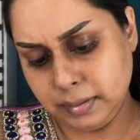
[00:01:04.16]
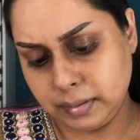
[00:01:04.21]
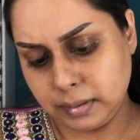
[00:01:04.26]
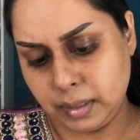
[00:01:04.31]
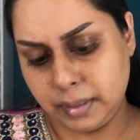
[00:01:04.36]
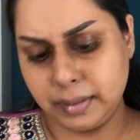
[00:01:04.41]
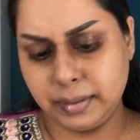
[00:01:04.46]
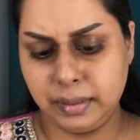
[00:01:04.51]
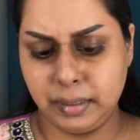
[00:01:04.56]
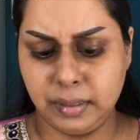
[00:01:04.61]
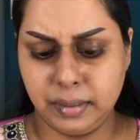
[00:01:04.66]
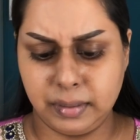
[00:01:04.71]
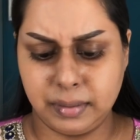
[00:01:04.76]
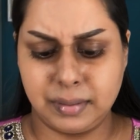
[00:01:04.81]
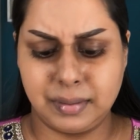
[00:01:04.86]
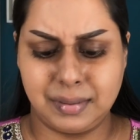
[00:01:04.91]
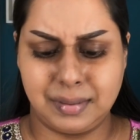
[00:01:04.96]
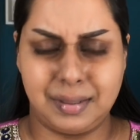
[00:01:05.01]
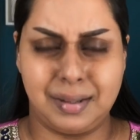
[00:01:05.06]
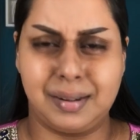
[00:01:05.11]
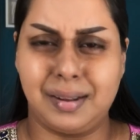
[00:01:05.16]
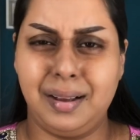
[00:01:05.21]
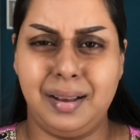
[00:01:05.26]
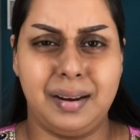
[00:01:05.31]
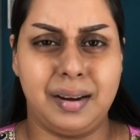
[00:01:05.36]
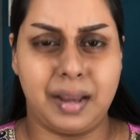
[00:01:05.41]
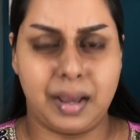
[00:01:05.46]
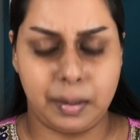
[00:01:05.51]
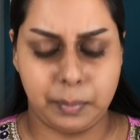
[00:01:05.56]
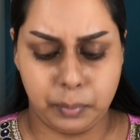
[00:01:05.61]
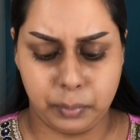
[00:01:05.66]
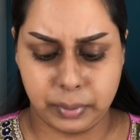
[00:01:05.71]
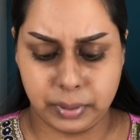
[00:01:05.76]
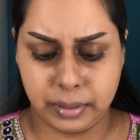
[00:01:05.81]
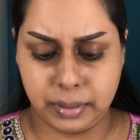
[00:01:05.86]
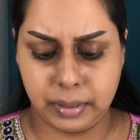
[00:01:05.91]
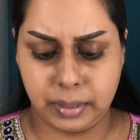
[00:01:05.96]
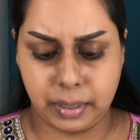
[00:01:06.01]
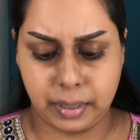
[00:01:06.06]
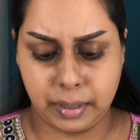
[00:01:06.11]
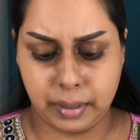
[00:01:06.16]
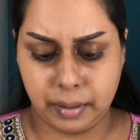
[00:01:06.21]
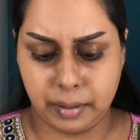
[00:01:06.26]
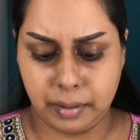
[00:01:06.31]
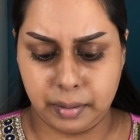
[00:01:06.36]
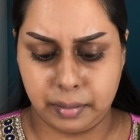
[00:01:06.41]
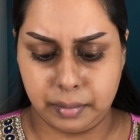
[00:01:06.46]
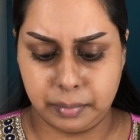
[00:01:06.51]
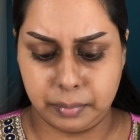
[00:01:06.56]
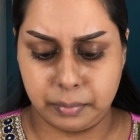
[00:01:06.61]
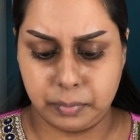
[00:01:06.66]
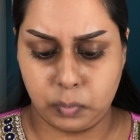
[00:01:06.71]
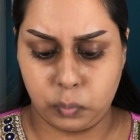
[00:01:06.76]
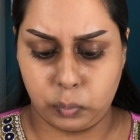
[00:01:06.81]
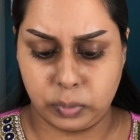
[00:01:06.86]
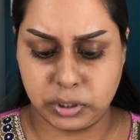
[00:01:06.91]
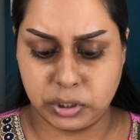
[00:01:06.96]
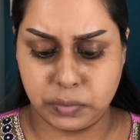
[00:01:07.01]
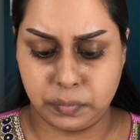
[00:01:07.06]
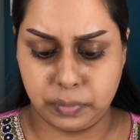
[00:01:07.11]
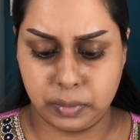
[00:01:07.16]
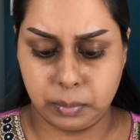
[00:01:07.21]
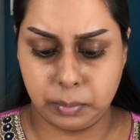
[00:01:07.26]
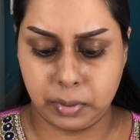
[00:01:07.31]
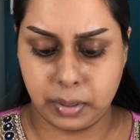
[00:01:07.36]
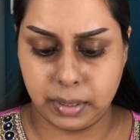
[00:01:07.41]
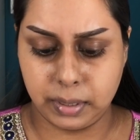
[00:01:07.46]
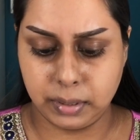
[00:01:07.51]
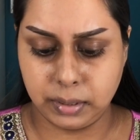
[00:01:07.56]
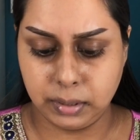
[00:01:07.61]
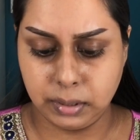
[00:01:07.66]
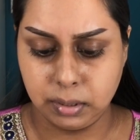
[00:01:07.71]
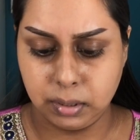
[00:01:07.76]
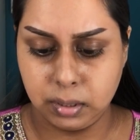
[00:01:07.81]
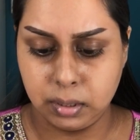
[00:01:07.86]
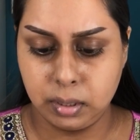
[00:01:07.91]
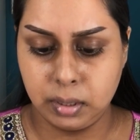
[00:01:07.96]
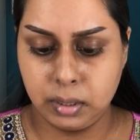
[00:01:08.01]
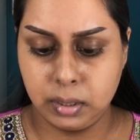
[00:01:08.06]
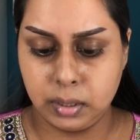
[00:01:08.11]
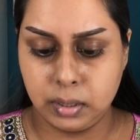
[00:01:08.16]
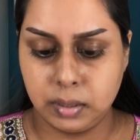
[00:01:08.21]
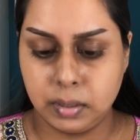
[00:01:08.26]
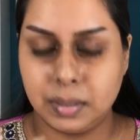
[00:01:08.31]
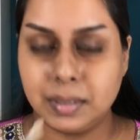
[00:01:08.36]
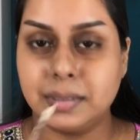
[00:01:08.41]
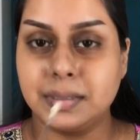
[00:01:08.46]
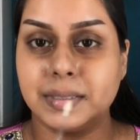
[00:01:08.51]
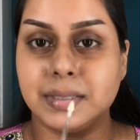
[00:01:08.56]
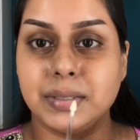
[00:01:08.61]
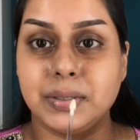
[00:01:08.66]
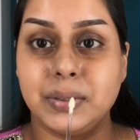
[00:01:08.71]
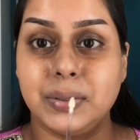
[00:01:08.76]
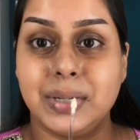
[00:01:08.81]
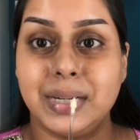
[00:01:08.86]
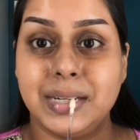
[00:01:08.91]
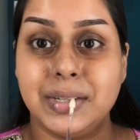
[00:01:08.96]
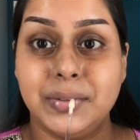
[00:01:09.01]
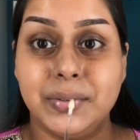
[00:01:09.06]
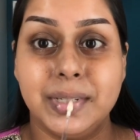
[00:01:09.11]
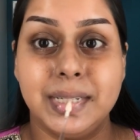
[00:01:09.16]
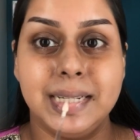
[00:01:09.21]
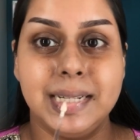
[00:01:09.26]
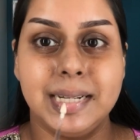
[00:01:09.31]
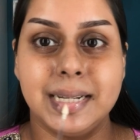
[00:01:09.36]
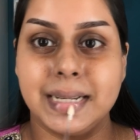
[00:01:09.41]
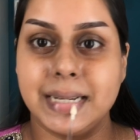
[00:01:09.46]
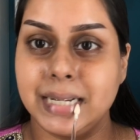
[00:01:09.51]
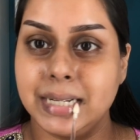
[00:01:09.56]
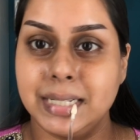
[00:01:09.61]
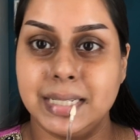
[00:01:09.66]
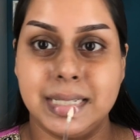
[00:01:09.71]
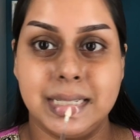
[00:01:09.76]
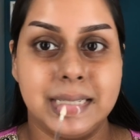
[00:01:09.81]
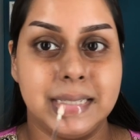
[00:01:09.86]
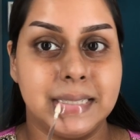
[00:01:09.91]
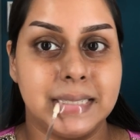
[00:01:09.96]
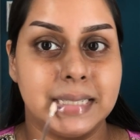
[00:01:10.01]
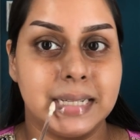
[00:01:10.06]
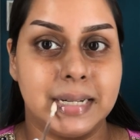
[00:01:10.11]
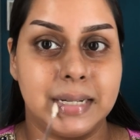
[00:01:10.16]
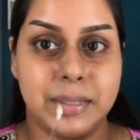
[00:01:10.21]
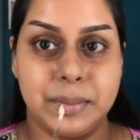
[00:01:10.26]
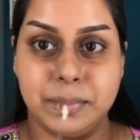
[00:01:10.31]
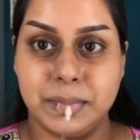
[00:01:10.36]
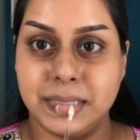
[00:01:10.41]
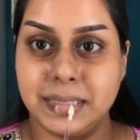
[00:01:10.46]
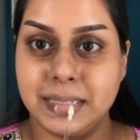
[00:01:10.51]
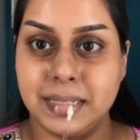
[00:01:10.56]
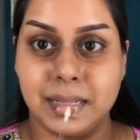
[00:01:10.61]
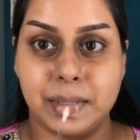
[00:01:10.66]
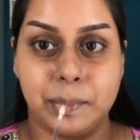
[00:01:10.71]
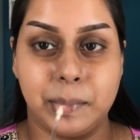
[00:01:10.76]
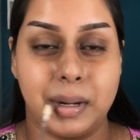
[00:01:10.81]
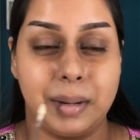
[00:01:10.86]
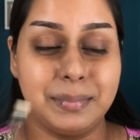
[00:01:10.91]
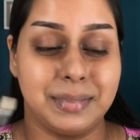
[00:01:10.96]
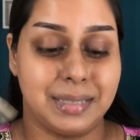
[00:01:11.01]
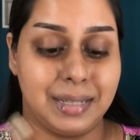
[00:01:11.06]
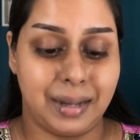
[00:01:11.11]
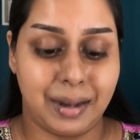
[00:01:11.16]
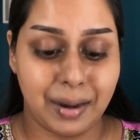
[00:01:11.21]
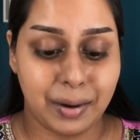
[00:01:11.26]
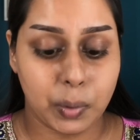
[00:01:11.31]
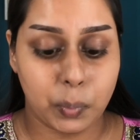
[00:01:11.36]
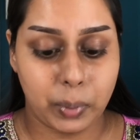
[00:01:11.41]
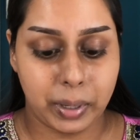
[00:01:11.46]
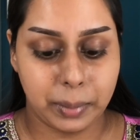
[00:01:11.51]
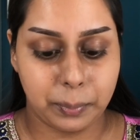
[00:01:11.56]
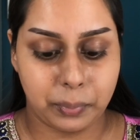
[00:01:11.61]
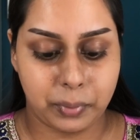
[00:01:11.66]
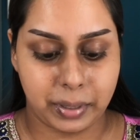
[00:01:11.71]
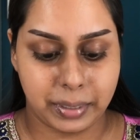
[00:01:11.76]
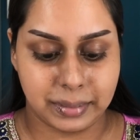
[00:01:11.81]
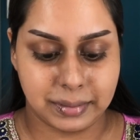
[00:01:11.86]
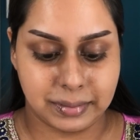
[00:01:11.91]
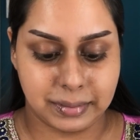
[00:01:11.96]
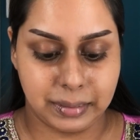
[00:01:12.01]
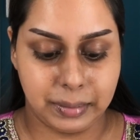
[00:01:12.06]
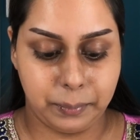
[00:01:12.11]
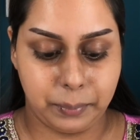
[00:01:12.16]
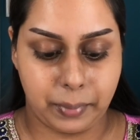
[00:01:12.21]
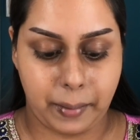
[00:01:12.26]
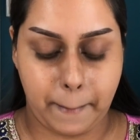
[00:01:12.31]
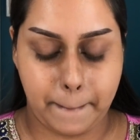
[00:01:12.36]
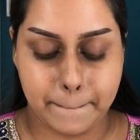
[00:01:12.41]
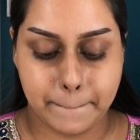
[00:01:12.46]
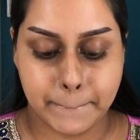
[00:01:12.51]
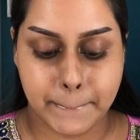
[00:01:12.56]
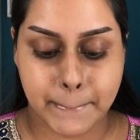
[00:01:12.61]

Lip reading: I think it's a collab with their Wishful brand. So I really like these silk balms. They are quite pricey, but